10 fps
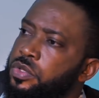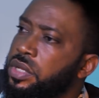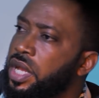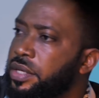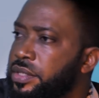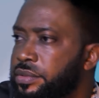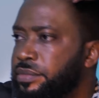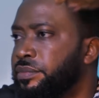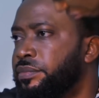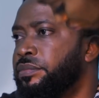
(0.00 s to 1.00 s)
Sweetheart.
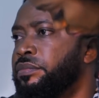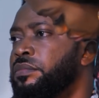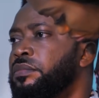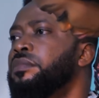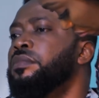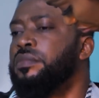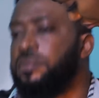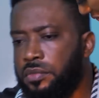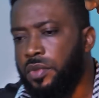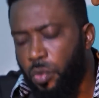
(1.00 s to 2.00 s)

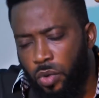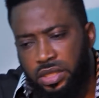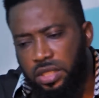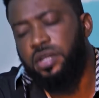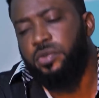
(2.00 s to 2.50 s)
What did the